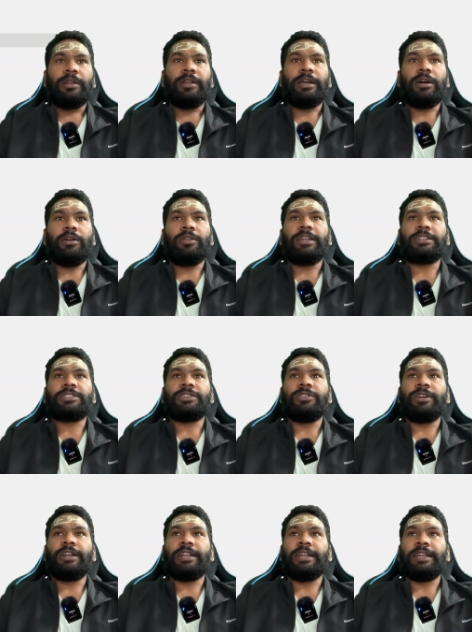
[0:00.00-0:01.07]
now let's go
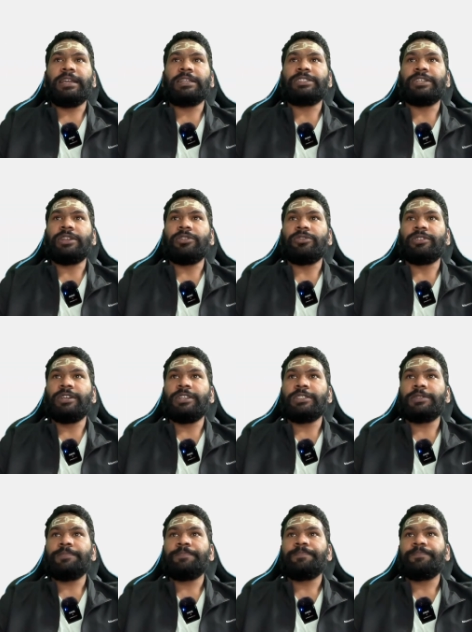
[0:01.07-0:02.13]
ahead and execute
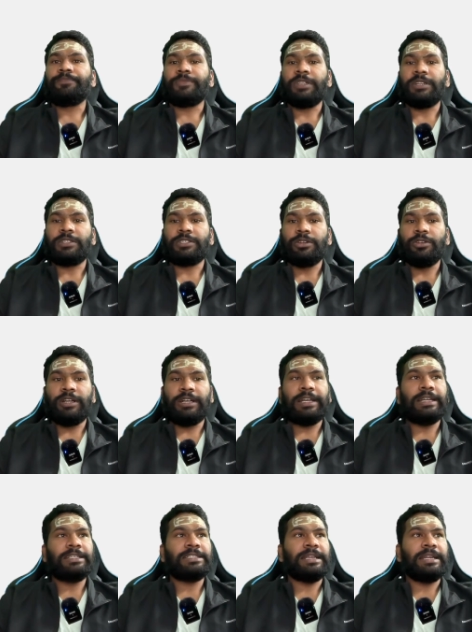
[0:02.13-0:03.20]
this let's go ahead
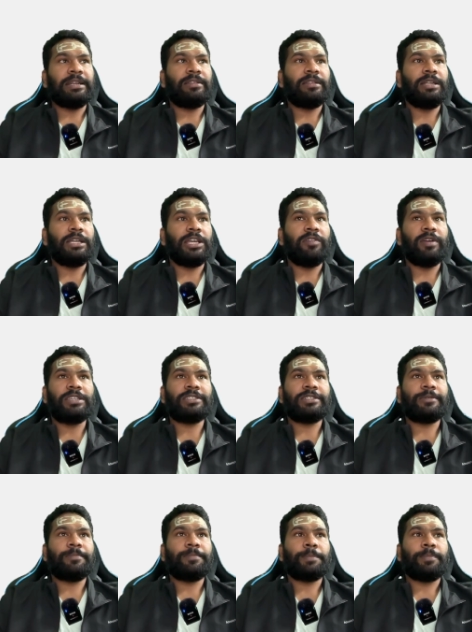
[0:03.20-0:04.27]
and send the request
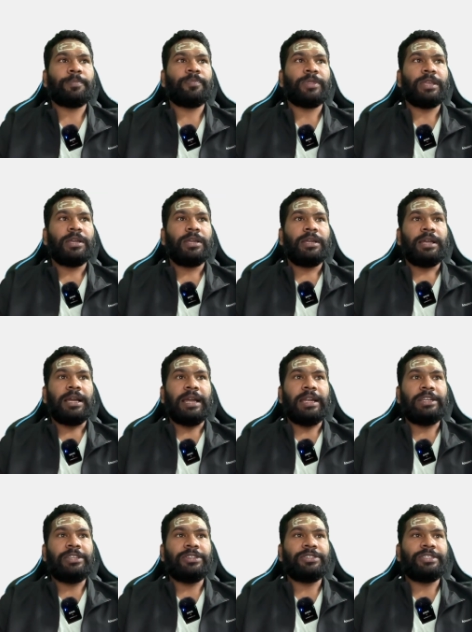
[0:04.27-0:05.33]

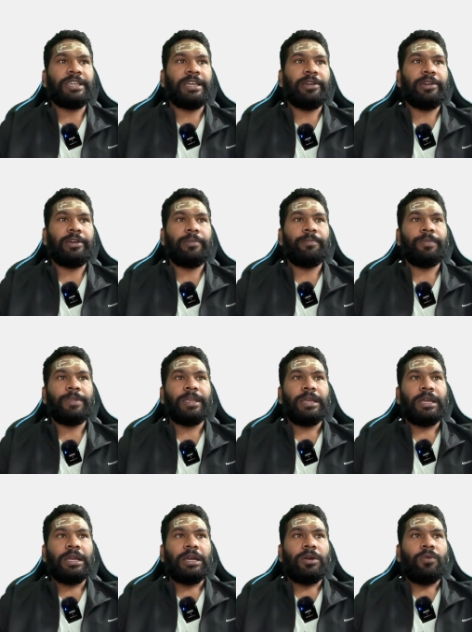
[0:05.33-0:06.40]
and you see here
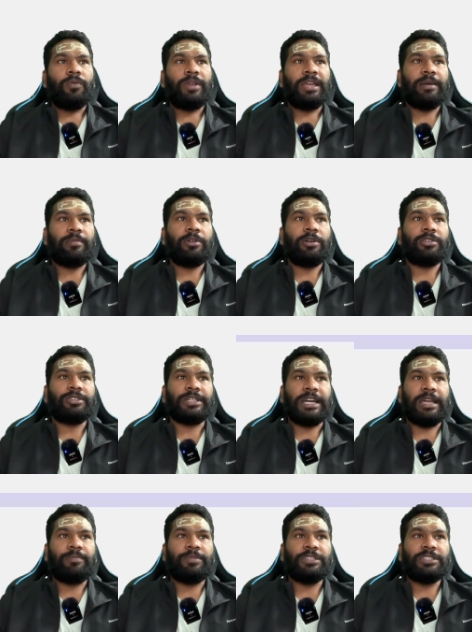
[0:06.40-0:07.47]
we have got
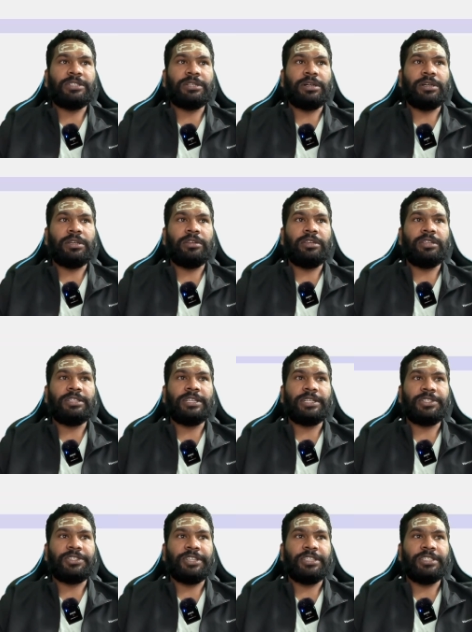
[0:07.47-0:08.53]
type is null
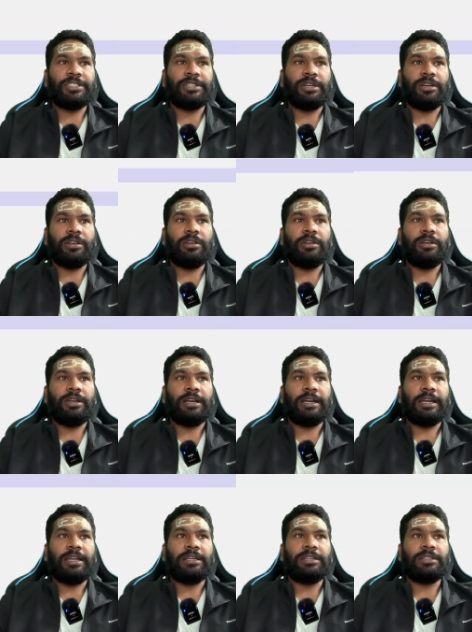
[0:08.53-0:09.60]
industry is null
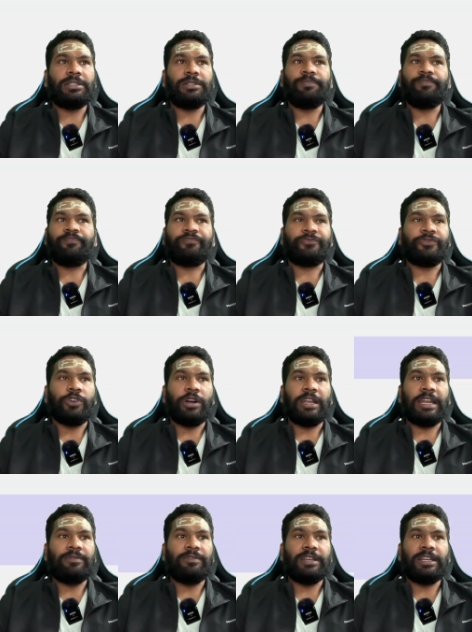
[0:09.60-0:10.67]
and uh, for
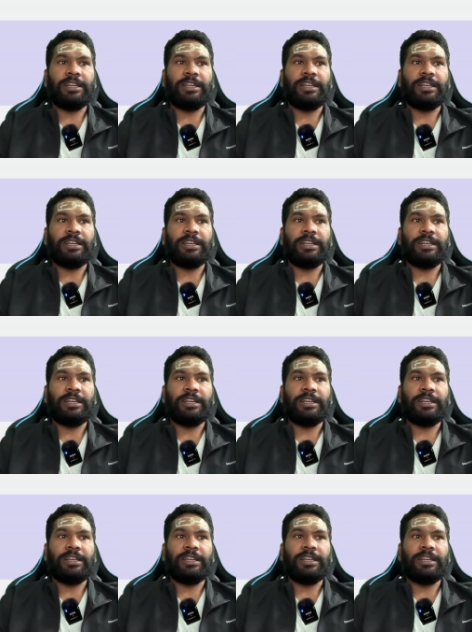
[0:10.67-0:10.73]
annual